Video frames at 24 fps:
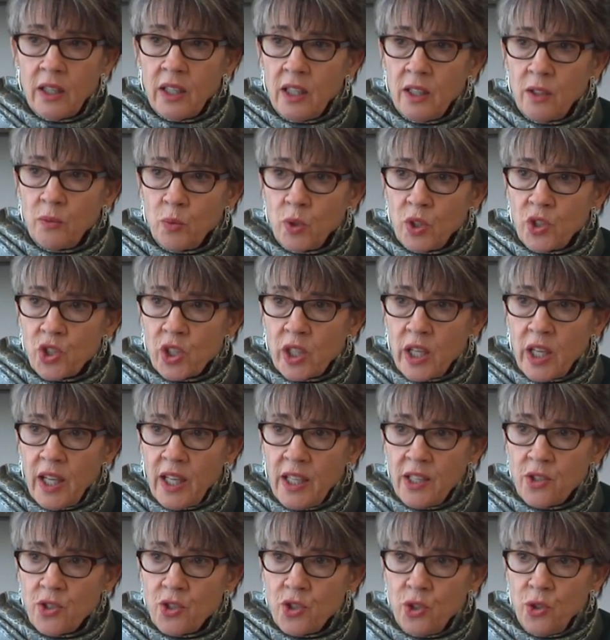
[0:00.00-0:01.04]
in which
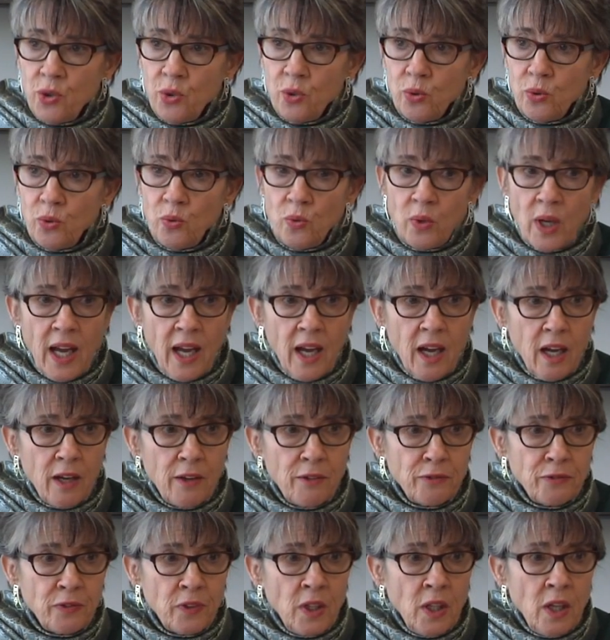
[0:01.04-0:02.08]
case you
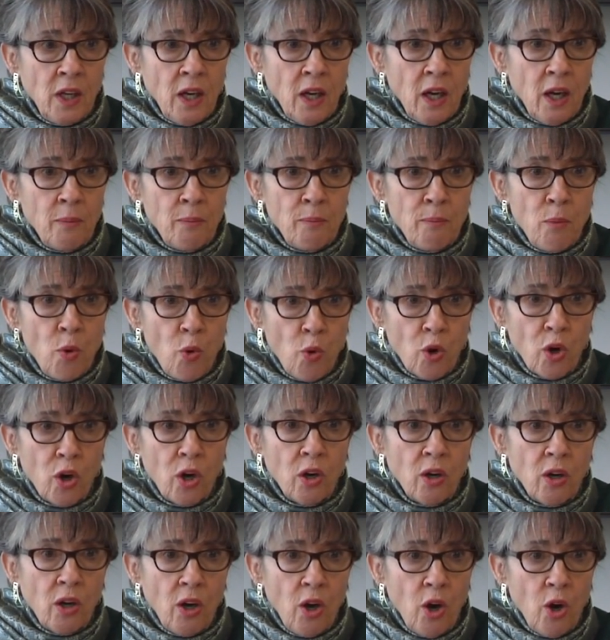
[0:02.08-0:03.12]
have
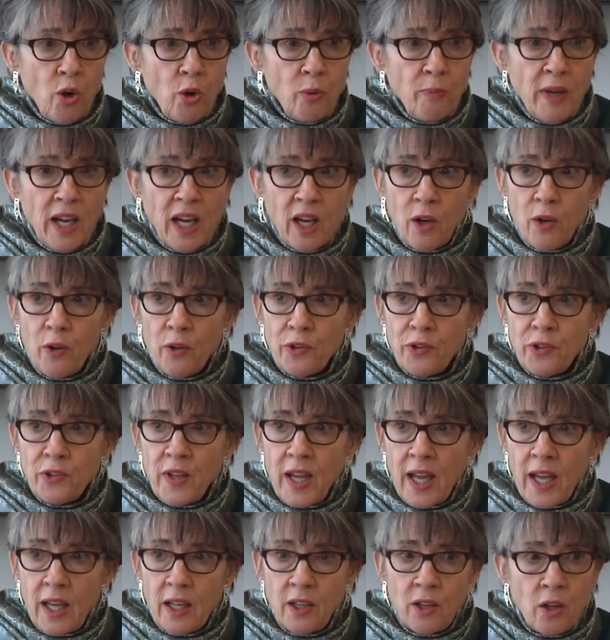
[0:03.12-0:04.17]
more home health
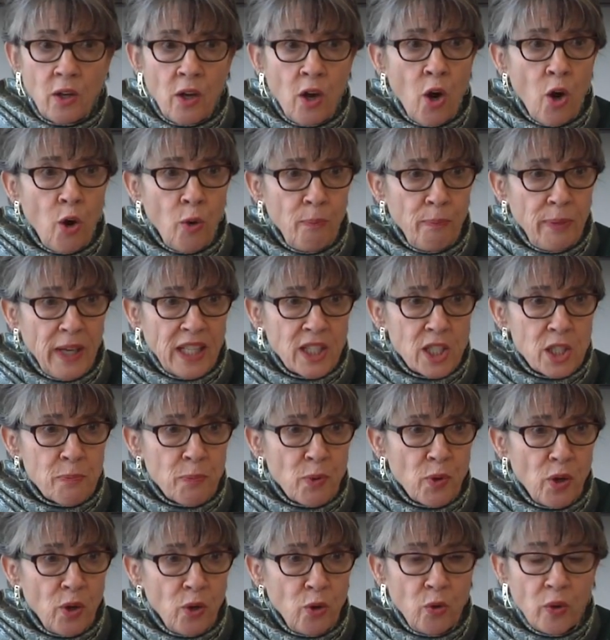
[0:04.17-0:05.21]
and home-based
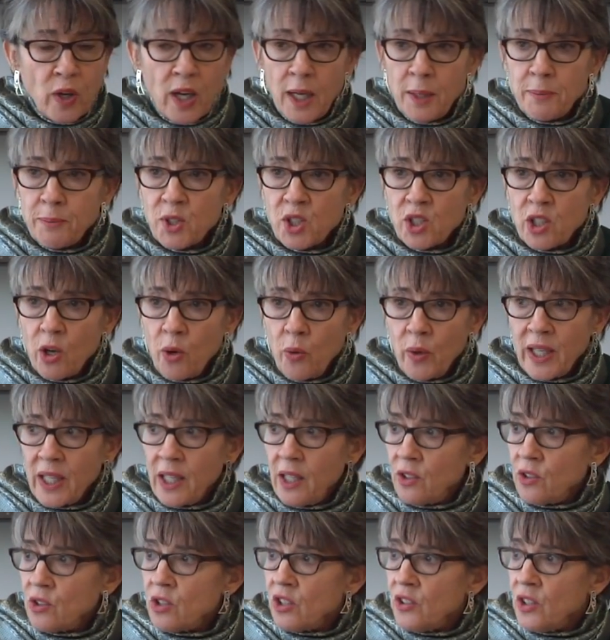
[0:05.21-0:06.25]
programs going
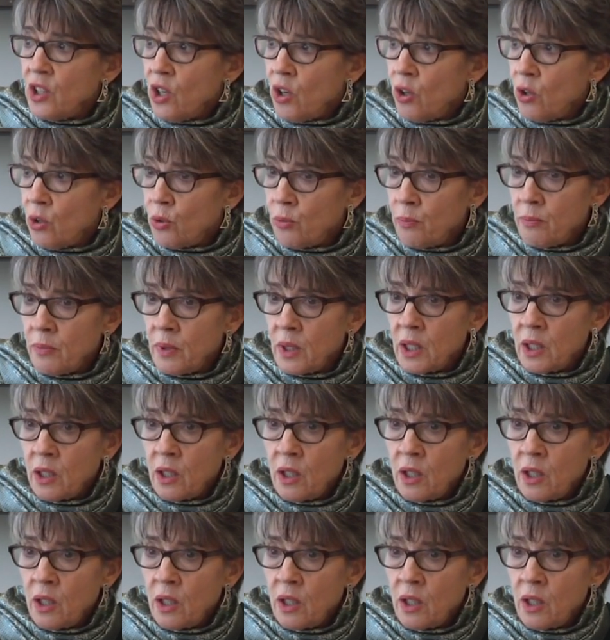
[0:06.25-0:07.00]
into the home,